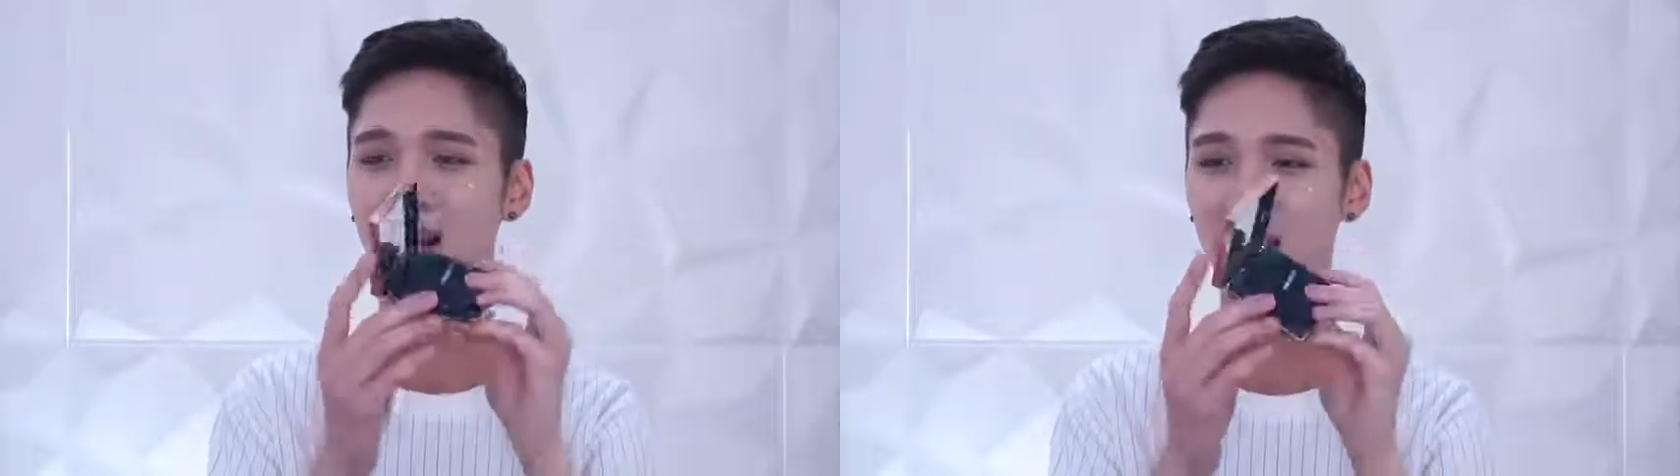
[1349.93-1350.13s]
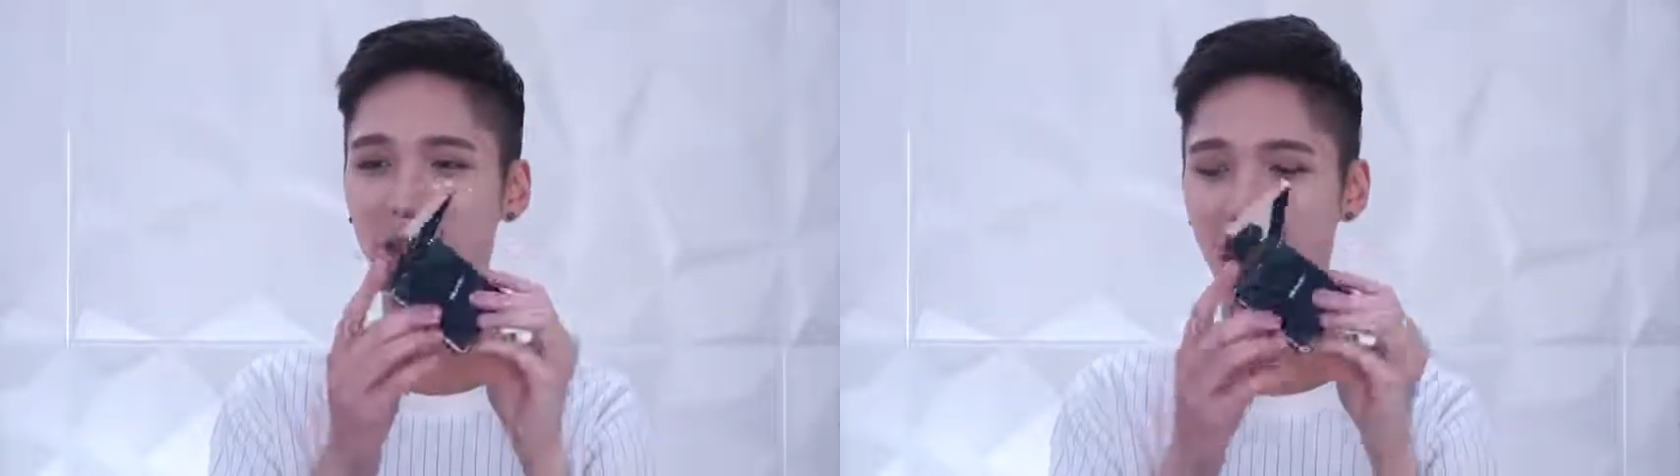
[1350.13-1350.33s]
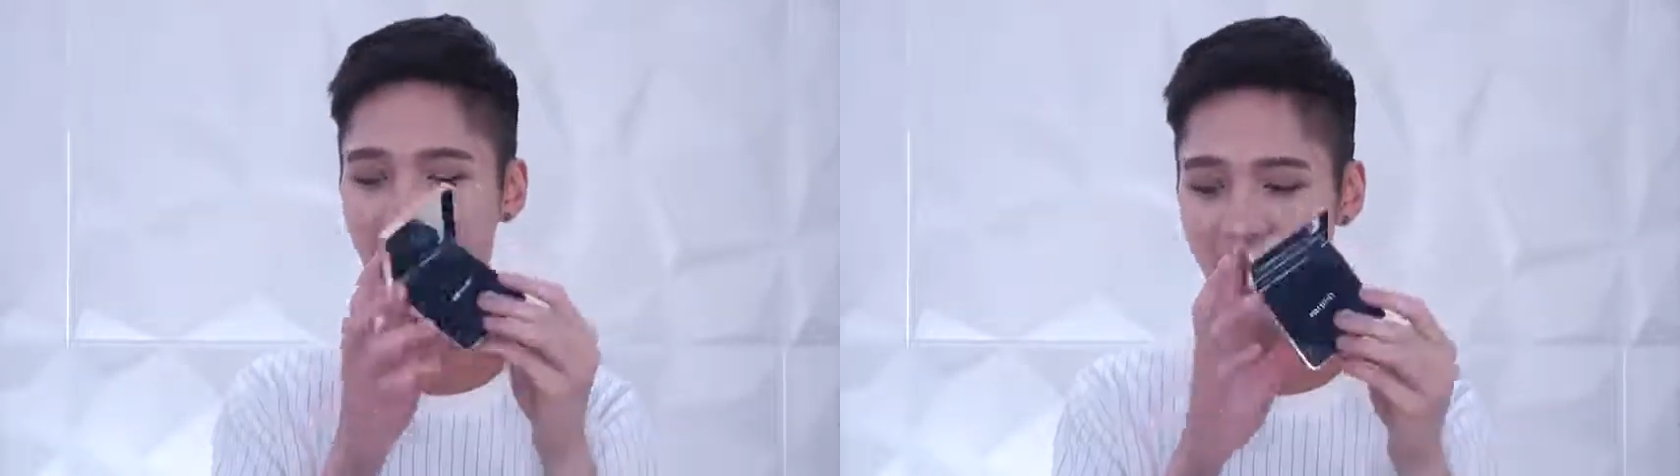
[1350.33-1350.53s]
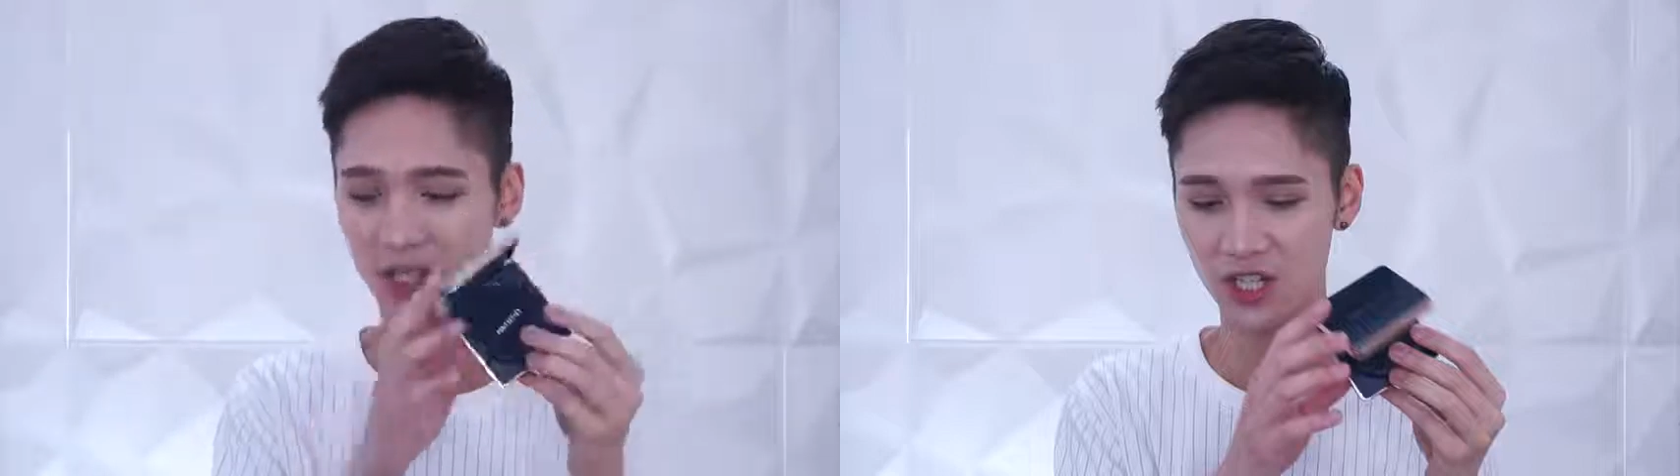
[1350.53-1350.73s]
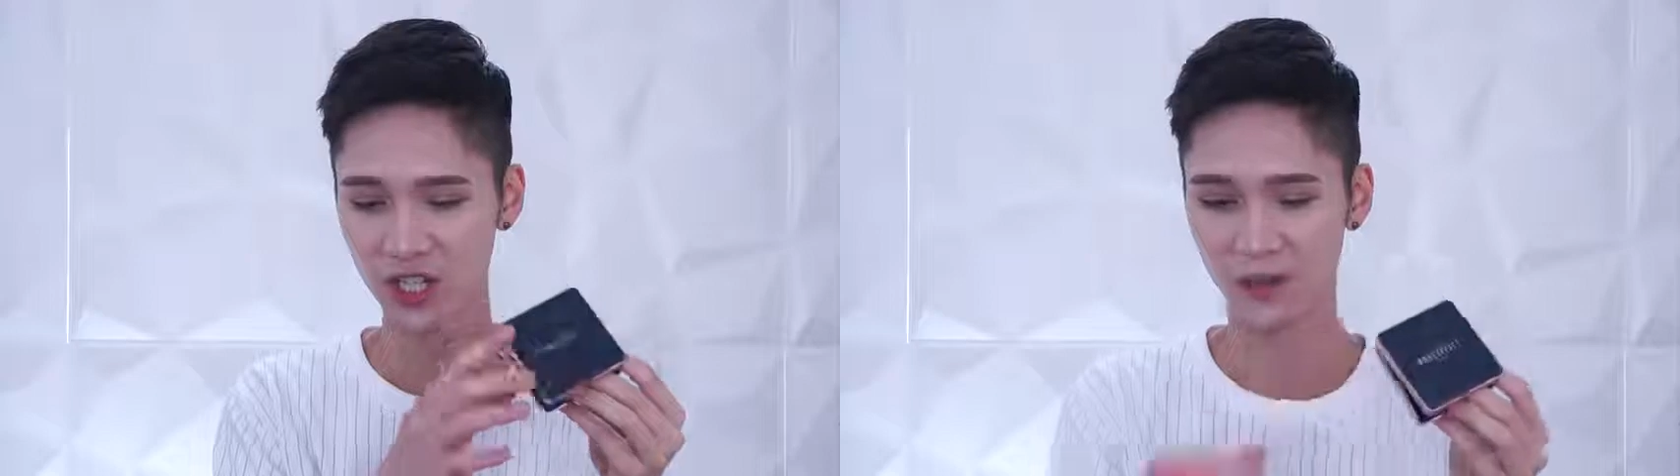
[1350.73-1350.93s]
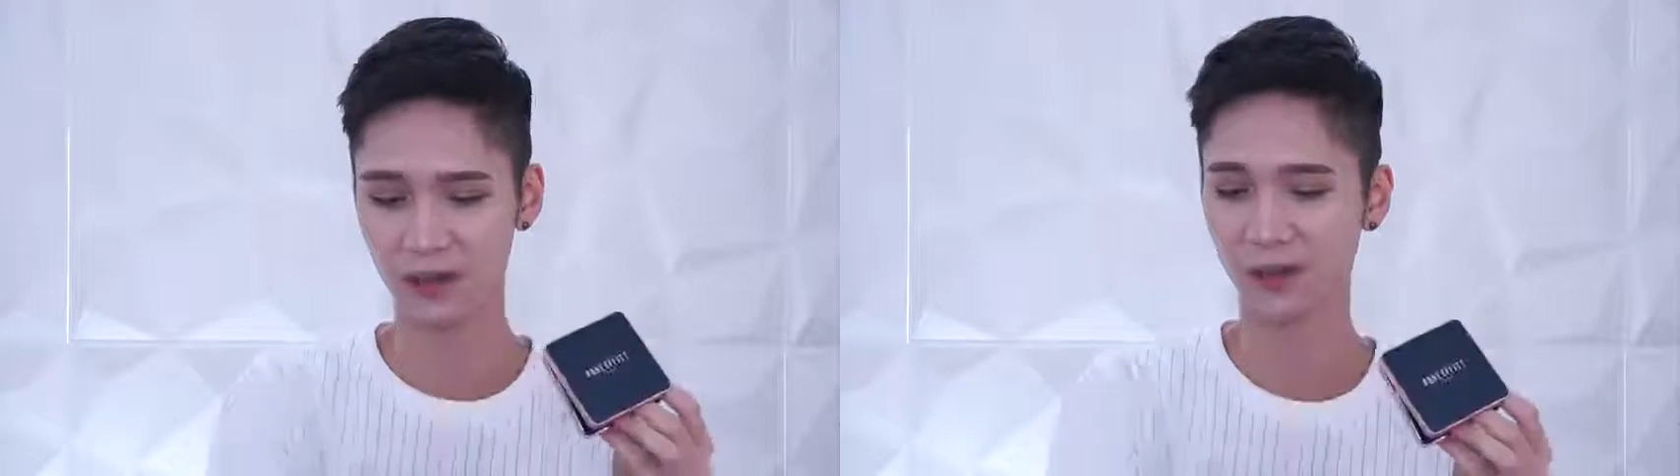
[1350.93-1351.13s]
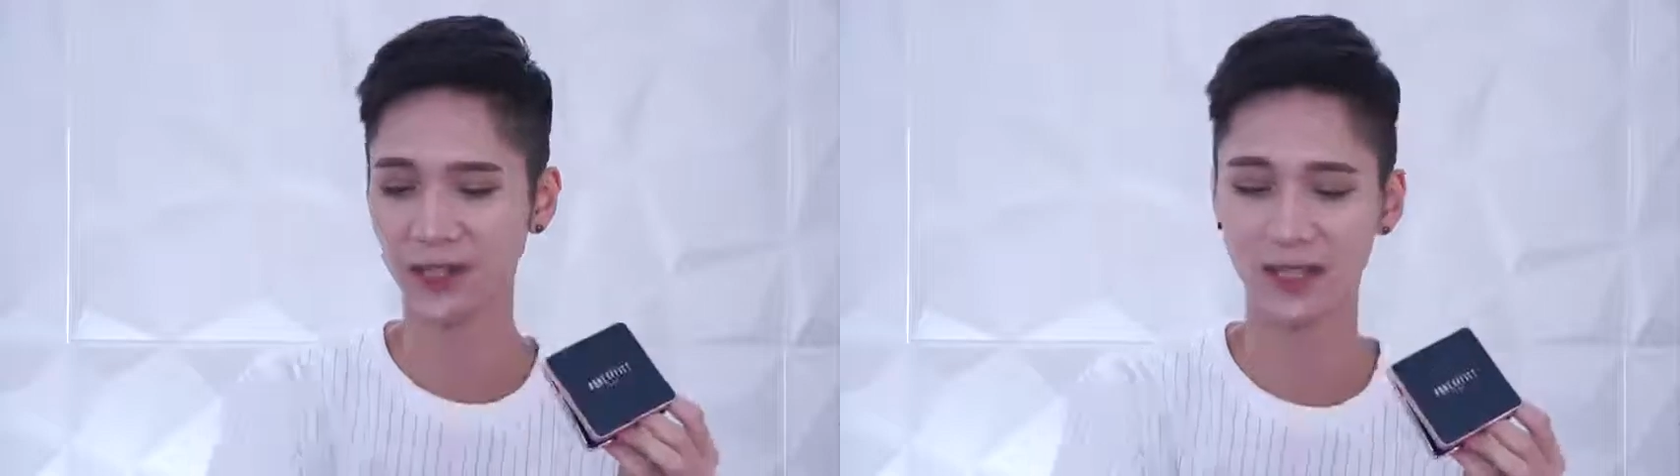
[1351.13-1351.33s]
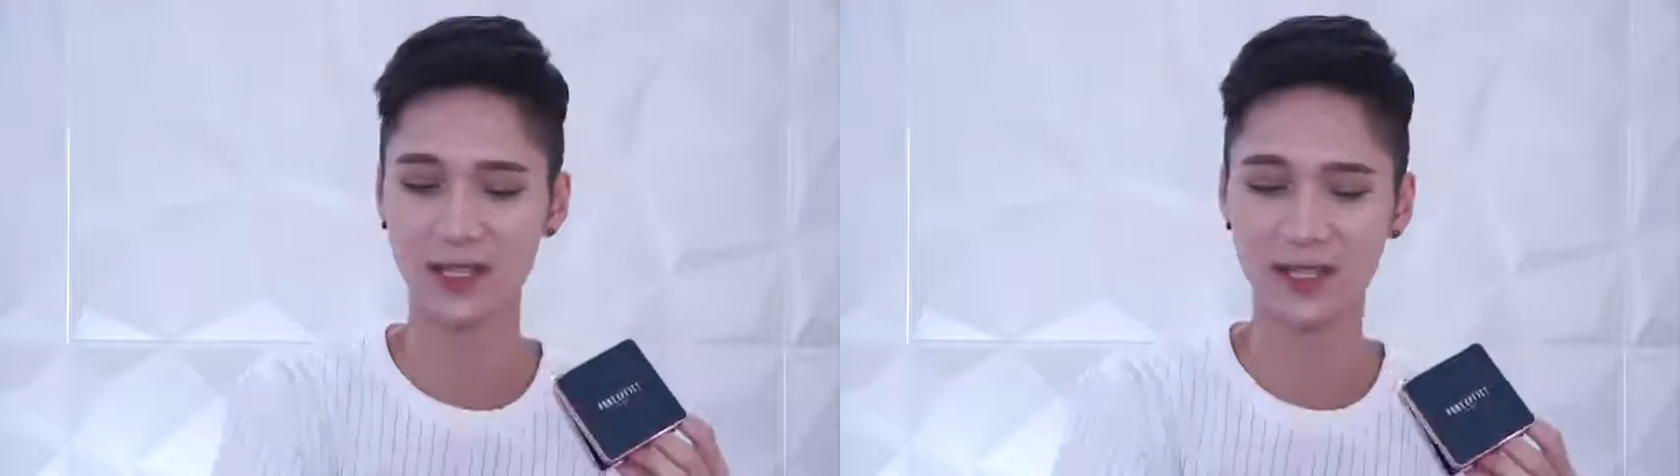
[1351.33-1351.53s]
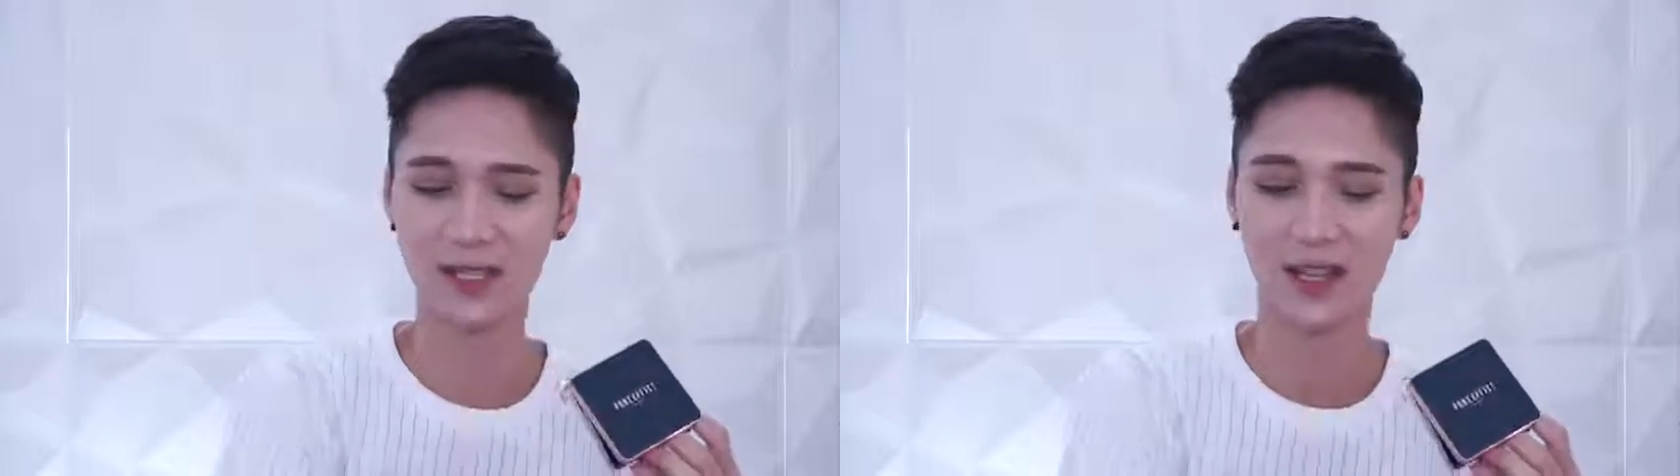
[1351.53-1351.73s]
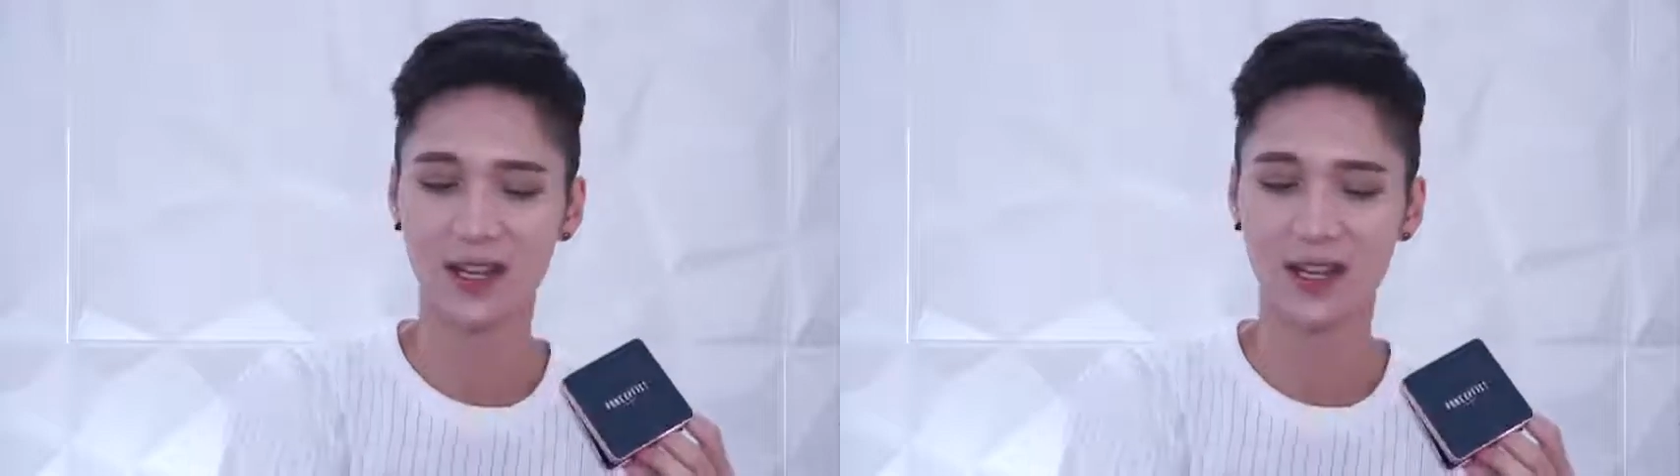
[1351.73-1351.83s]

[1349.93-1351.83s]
A lot of the packaging, look at this.